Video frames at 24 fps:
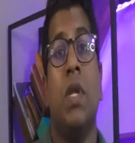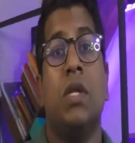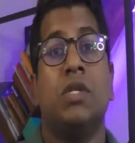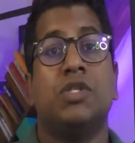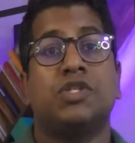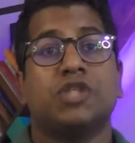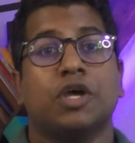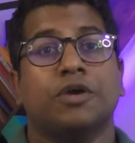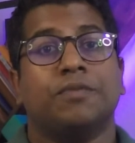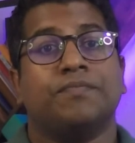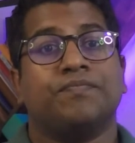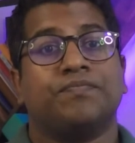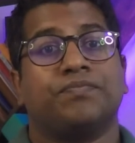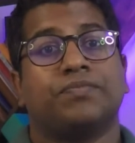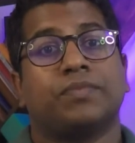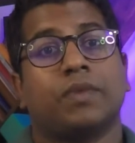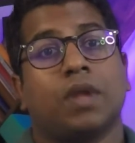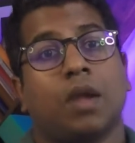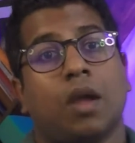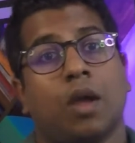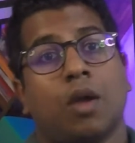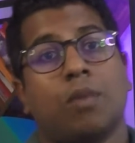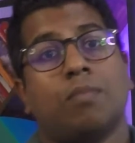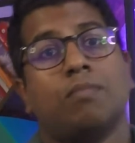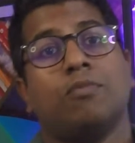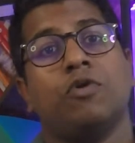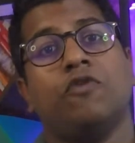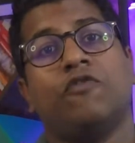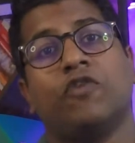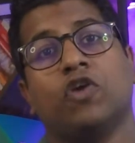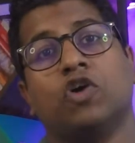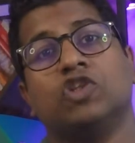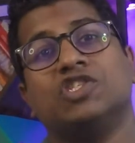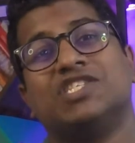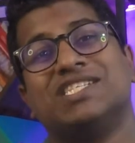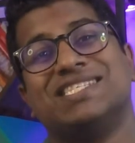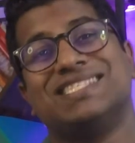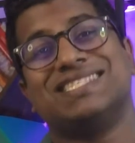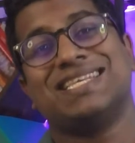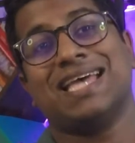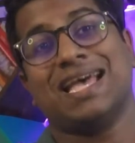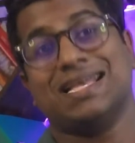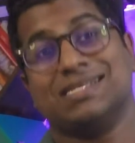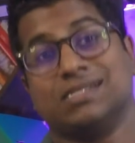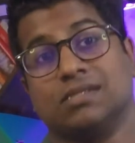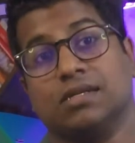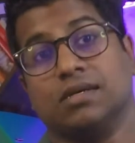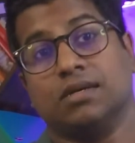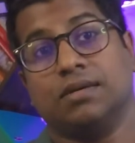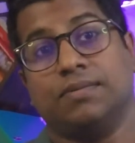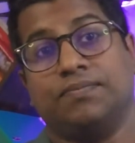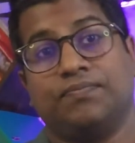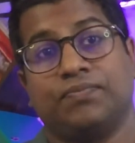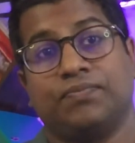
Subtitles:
So moving on to Tesla.